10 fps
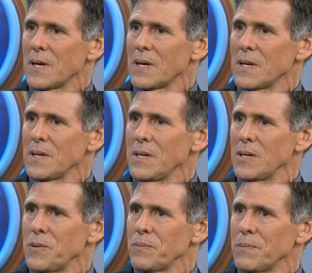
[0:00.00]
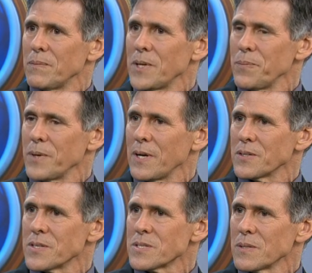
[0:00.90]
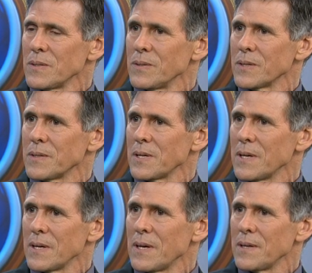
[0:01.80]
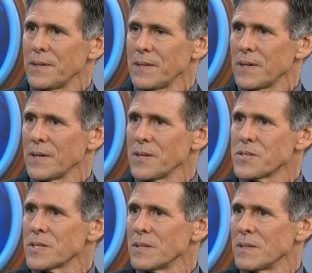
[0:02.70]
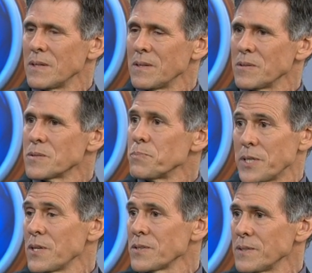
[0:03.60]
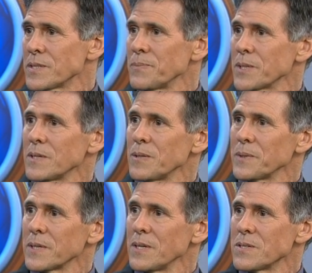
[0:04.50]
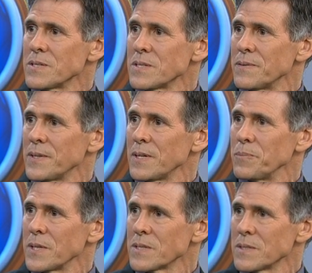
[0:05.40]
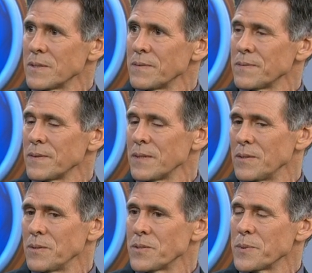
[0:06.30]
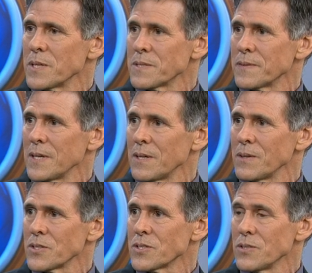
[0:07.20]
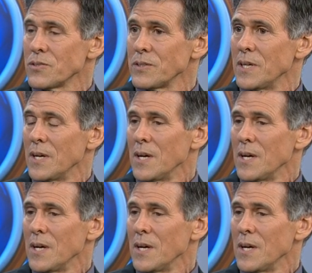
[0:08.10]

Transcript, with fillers: I, in my practice, look at uh, the eyes and, and, potentially some of the complications that have had because of uh, induced because of cataract surgery,